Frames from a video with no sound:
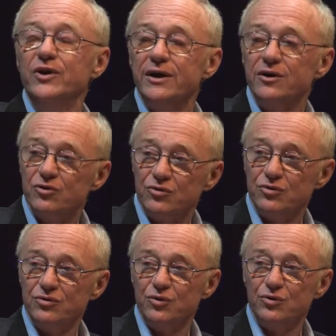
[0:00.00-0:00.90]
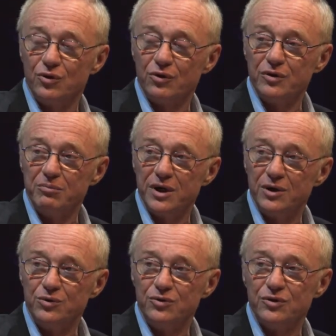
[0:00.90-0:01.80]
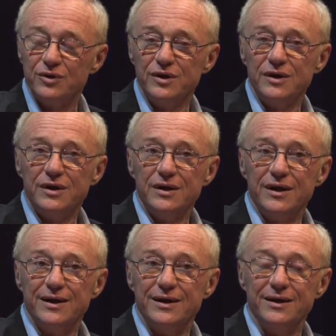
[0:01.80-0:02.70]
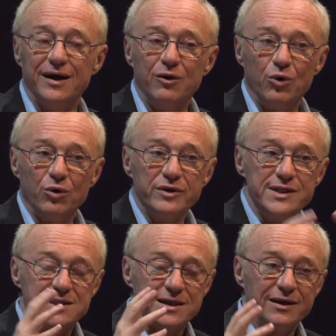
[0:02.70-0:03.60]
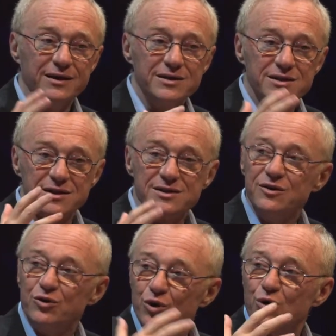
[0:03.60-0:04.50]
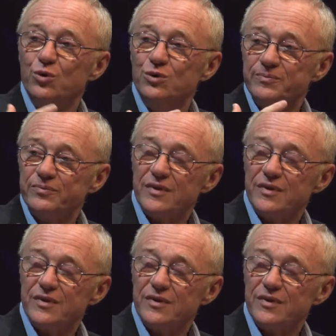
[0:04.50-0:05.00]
dare to talk about, and how all these silences grow.